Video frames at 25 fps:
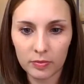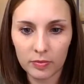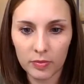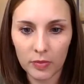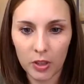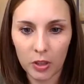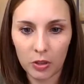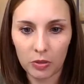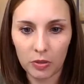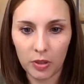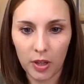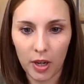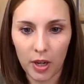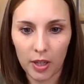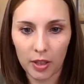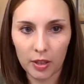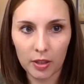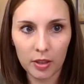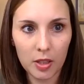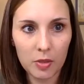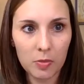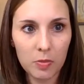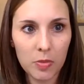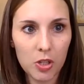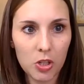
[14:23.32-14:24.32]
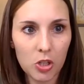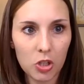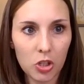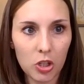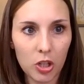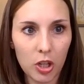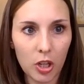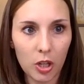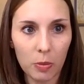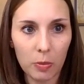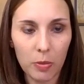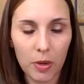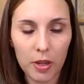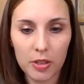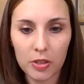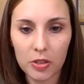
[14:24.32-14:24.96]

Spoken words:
All right, let me share my